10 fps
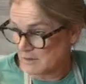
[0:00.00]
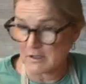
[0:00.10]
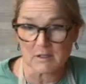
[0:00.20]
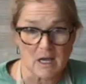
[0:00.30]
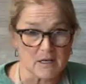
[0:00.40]
a
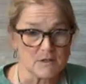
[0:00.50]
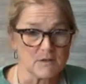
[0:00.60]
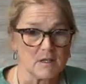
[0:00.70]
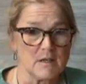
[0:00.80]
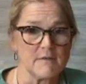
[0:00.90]
lot and it's only
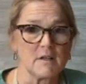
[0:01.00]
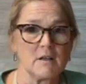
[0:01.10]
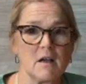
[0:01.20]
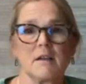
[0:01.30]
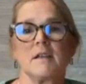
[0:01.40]
11
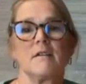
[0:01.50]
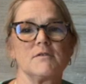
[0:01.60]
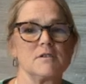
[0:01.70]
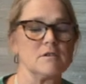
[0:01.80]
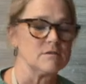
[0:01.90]
o'clock in the
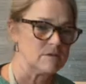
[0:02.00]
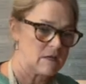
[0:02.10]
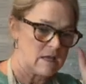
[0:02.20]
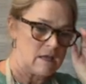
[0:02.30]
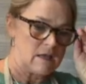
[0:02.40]
afternoon,
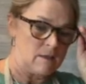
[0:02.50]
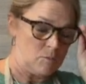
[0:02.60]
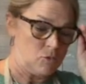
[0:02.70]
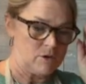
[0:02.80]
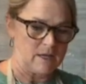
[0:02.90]
in the
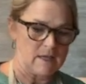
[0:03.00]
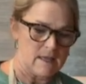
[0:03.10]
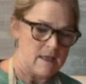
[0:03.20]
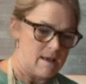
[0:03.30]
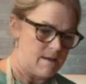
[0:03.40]
morning.
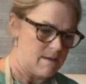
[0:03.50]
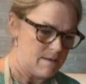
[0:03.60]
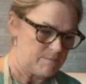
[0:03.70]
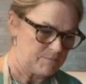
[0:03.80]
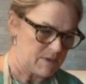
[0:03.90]

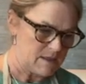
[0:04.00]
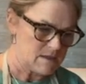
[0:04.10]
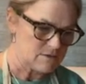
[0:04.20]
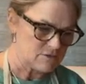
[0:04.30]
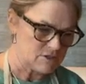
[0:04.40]
And
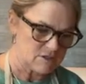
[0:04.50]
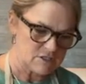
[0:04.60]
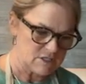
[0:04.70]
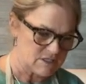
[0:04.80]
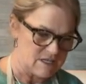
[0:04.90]
these are
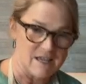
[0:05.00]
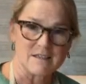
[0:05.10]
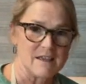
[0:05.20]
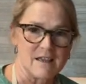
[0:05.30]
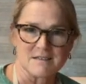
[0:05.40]
delicious
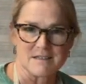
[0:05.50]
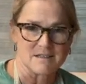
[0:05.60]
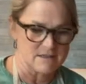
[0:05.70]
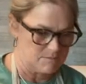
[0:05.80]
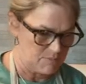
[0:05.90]
as
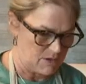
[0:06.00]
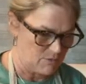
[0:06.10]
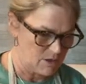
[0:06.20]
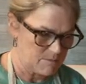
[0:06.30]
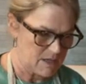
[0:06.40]
is, but
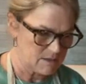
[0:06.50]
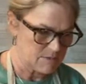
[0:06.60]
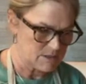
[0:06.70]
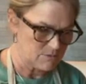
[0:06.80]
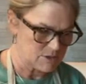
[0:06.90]
we're gonna make them
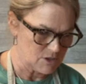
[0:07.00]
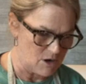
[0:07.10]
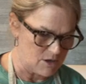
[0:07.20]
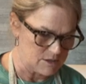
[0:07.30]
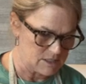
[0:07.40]
into a
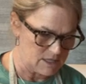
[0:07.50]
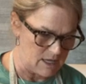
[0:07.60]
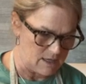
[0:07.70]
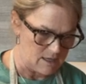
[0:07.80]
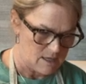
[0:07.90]
tart
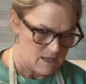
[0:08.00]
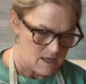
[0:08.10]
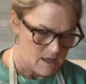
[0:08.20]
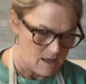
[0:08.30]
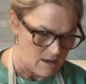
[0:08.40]
today
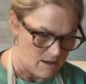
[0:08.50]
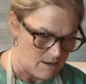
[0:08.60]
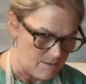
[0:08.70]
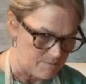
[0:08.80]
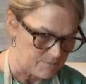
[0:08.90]

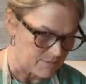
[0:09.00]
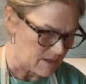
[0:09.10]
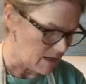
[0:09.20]
that